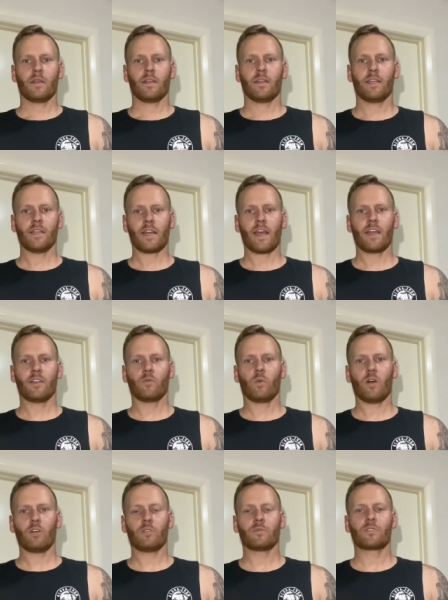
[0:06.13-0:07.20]
G'day and
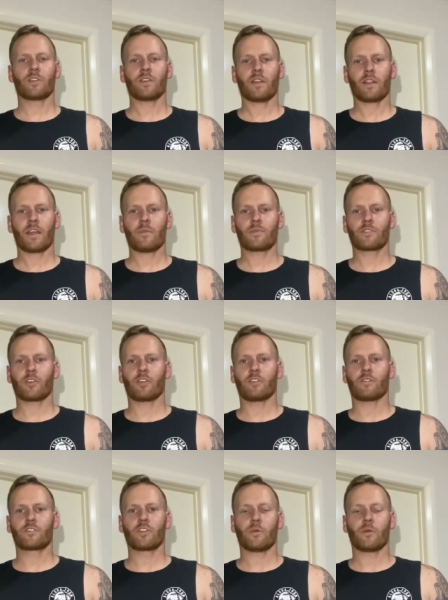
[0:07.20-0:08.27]
welcome to another episode
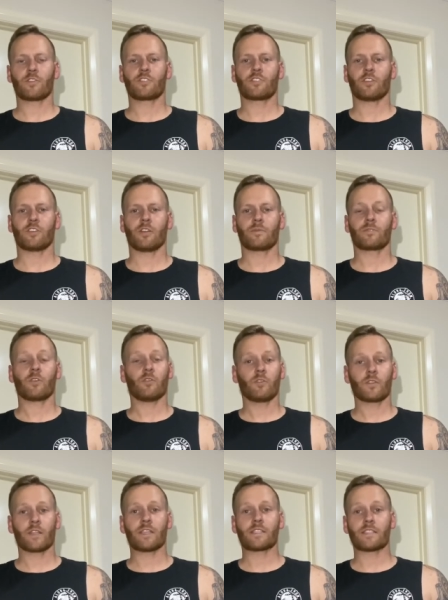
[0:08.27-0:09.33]
of Tomo's Tune-ups, all
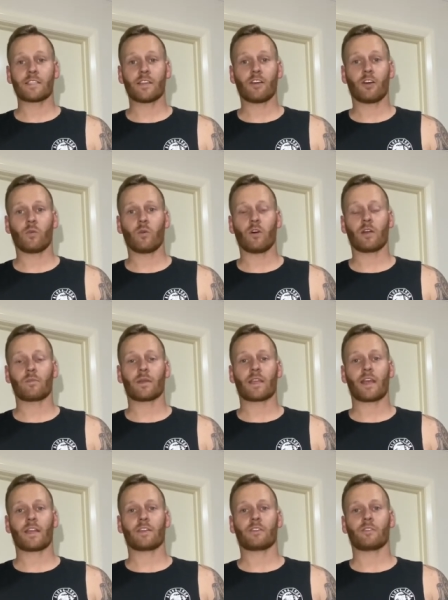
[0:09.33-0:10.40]
things DIY and
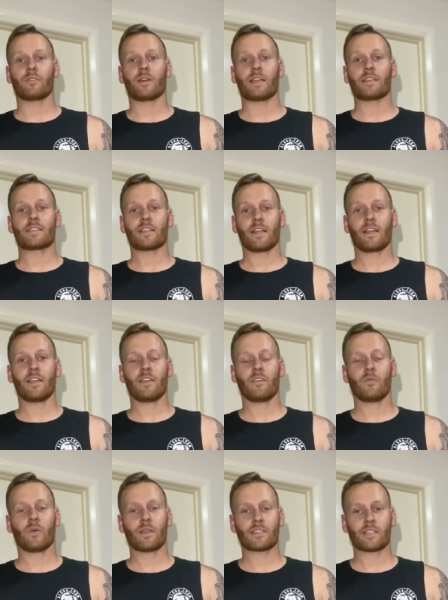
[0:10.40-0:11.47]
mechanical. And today,
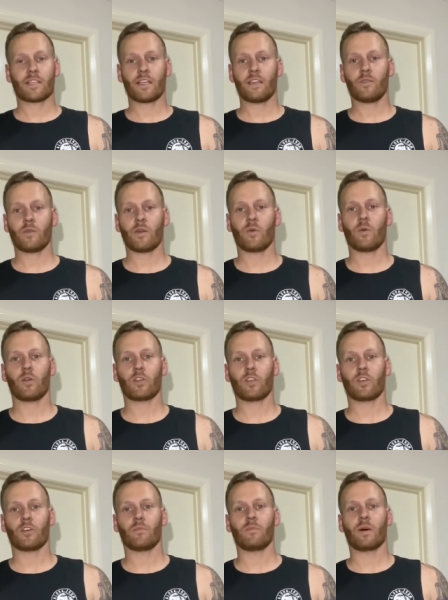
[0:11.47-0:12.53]
once again, we're
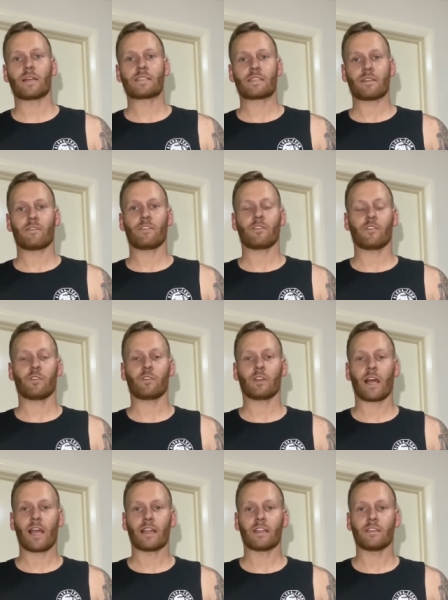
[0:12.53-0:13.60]
working on my 74
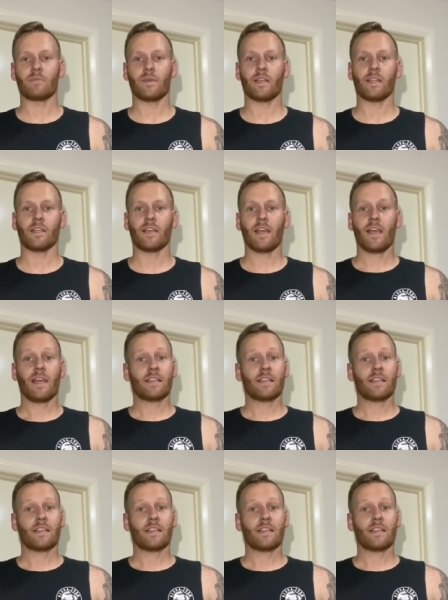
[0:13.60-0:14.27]
Leyland Mini.